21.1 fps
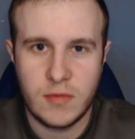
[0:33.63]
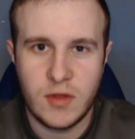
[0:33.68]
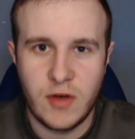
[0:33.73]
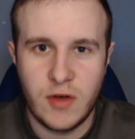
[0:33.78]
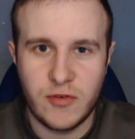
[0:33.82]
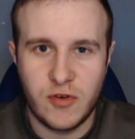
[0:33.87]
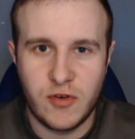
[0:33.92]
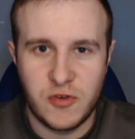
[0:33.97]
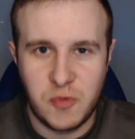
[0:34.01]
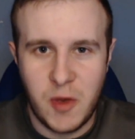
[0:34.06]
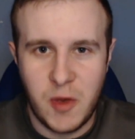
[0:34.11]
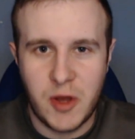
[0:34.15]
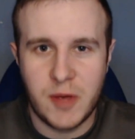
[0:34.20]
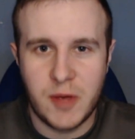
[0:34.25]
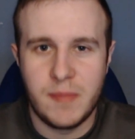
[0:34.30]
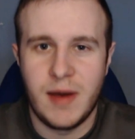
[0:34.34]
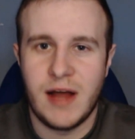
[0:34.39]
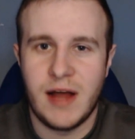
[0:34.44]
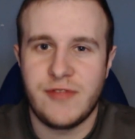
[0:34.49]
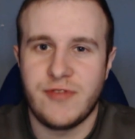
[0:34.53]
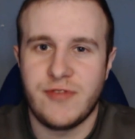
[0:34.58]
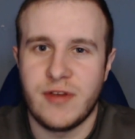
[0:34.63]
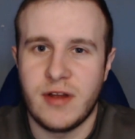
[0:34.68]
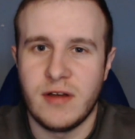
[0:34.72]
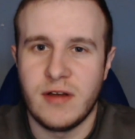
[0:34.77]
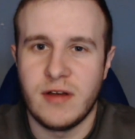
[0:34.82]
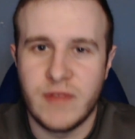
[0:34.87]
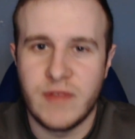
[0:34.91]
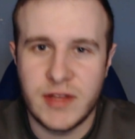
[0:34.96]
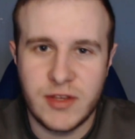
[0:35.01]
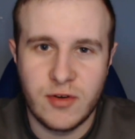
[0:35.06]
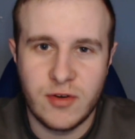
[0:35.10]
Of course, welcome back to another
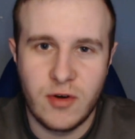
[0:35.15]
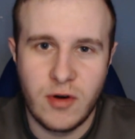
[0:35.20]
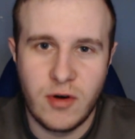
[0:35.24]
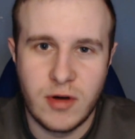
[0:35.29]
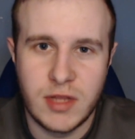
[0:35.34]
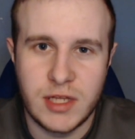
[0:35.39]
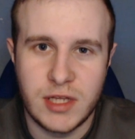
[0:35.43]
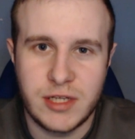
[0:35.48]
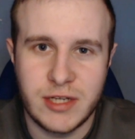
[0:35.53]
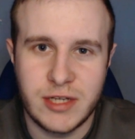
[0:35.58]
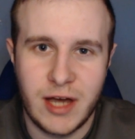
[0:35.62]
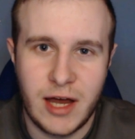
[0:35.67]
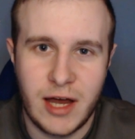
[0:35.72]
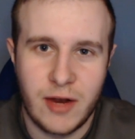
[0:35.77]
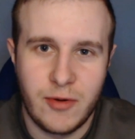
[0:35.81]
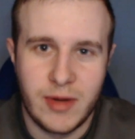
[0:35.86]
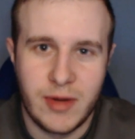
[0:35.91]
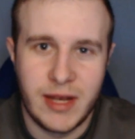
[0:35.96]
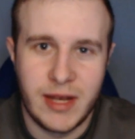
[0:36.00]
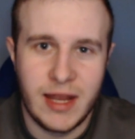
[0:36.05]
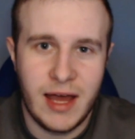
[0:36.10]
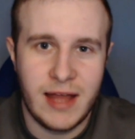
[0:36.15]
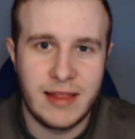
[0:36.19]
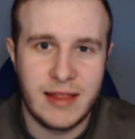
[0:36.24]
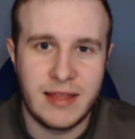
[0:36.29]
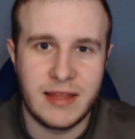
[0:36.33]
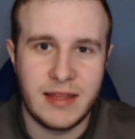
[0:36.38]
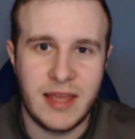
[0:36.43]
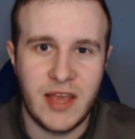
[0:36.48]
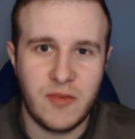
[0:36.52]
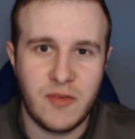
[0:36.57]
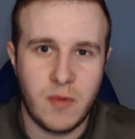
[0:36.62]
video on the channel, and in
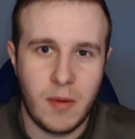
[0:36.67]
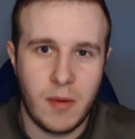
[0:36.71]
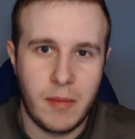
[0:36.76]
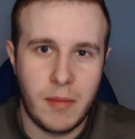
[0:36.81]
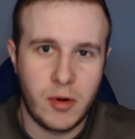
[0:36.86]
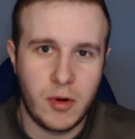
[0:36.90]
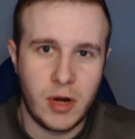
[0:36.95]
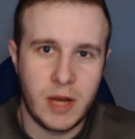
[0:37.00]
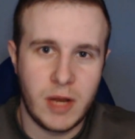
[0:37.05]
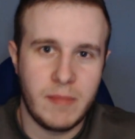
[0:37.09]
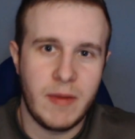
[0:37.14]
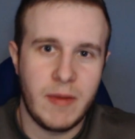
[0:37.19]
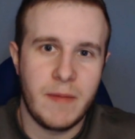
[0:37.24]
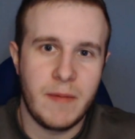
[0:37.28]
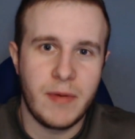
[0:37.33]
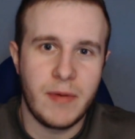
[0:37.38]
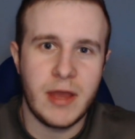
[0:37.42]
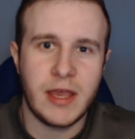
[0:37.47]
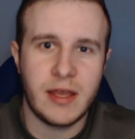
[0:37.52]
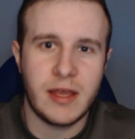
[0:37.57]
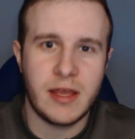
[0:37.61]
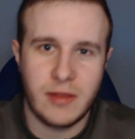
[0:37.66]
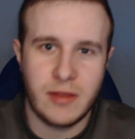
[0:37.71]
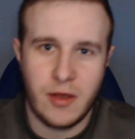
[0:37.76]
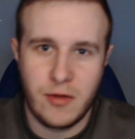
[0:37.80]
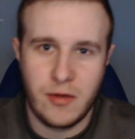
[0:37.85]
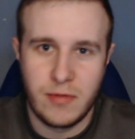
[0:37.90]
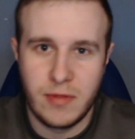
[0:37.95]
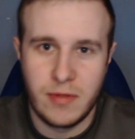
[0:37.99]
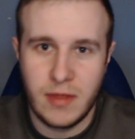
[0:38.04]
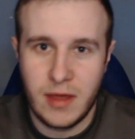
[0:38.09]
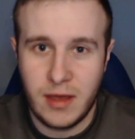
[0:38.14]
today's one we're going to be breaking
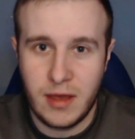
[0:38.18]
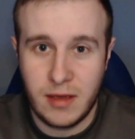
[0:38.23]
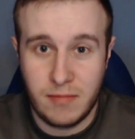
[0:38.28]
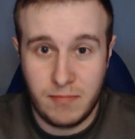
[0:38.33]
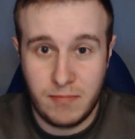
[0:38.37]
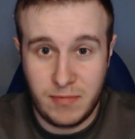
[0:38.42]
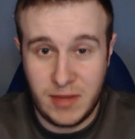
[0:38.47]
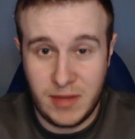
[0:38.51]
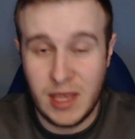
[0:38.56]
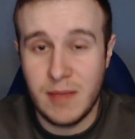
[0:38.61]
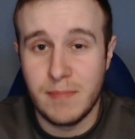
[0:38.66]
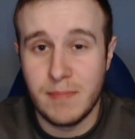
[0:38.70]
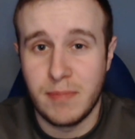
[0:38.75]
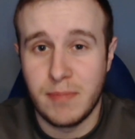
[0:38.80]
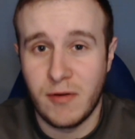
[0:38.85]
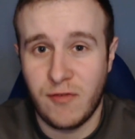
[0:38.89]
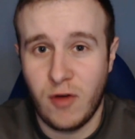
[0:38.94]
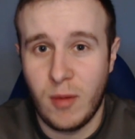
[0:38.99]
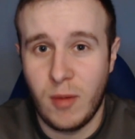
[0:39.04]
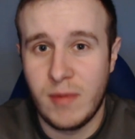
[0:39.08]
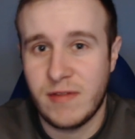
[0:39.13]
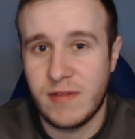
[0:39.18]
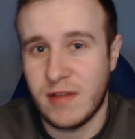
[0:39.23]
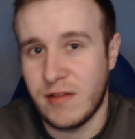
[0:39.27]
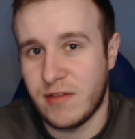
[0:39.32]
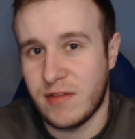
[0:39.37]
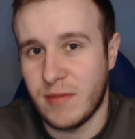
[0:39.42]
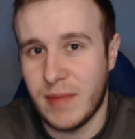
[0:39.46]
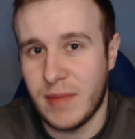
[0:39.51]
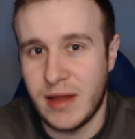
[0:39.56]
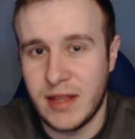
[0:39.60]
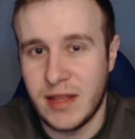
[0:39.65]
down the team performance and
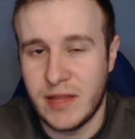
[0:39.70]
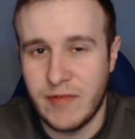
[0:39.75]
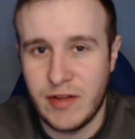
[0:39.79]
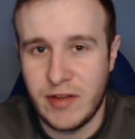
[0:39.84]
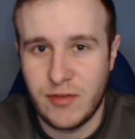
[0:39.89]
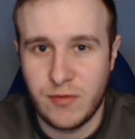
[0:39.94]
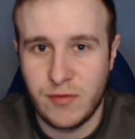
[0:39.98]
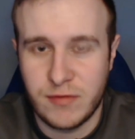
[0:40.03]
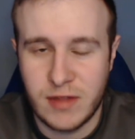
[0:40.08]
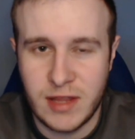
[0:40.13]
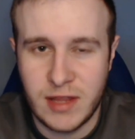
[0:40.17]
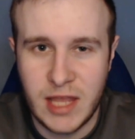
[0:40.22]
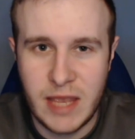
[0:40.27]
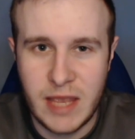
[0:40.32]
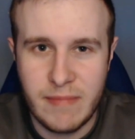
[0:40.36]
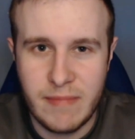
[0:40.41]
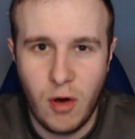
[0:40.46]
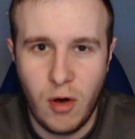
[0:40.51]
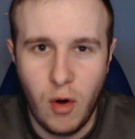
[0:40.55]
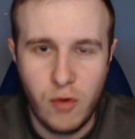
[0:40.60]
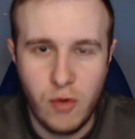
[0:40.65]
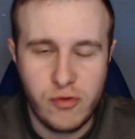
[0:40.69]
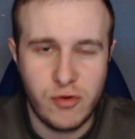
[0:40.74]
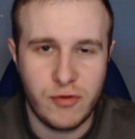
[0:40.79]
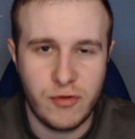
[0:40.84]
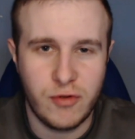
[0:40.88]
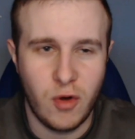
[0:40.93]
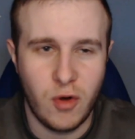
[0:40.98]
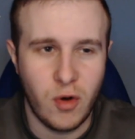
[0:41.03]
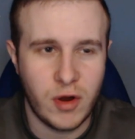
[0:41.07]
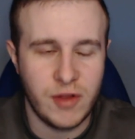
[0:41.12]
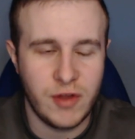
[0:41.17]
some individuals today, but also
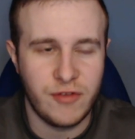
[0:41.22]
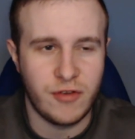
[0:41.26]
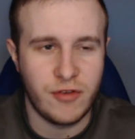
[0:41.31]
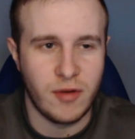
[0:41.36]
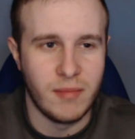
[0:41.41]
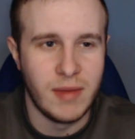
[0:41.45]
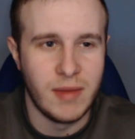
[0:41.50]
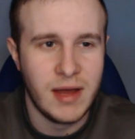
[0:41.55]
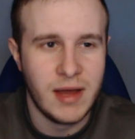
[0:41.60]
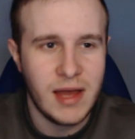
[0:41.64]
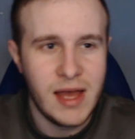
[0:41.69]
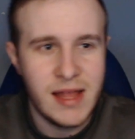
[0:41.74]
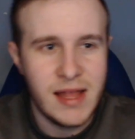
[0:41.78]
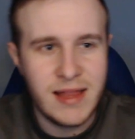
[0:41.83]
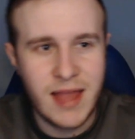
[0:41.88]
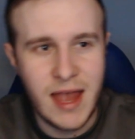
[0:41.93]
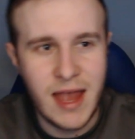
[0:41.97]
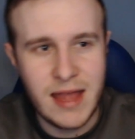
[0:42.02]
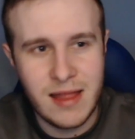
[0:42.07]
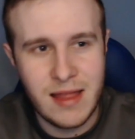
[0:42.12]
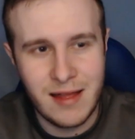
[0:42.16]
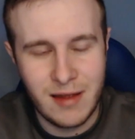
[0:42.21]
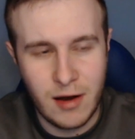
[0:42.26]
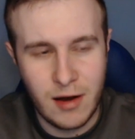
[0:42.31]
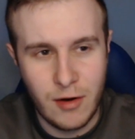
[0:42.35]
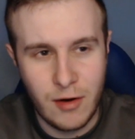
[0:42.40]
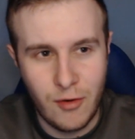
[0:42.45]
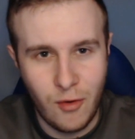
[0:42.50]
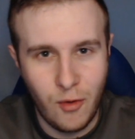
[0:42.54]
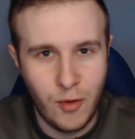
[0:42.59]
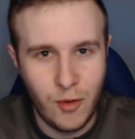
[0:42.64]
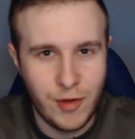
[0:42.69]
talking some 10 in a
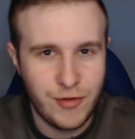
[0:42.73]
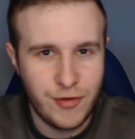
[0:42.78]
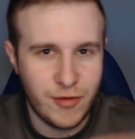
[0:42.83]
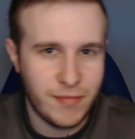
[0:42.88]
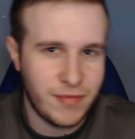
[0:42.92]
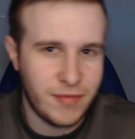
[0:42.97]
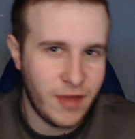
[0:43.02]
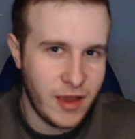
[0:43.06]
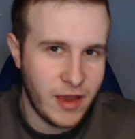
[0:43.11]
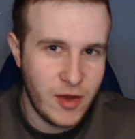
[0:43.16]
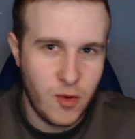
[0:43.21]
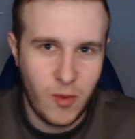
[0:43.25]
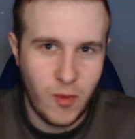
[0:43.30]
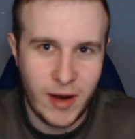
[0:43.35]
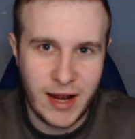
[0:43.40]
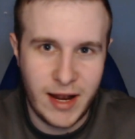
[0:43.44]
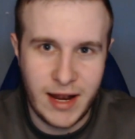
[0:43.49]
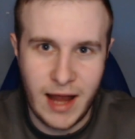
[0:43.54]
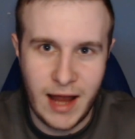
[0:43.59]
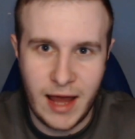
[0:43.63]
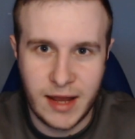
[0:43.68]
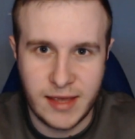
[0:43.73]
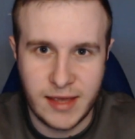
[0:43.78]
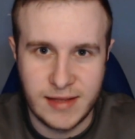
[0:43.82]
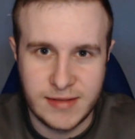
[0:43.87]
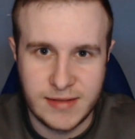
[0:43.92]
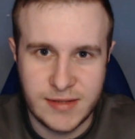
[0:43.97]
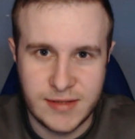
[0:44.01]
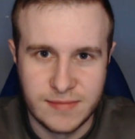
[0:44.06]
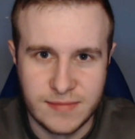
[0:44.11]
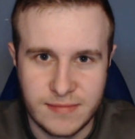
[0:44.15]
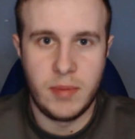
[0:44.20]
row and some title winning arrogance.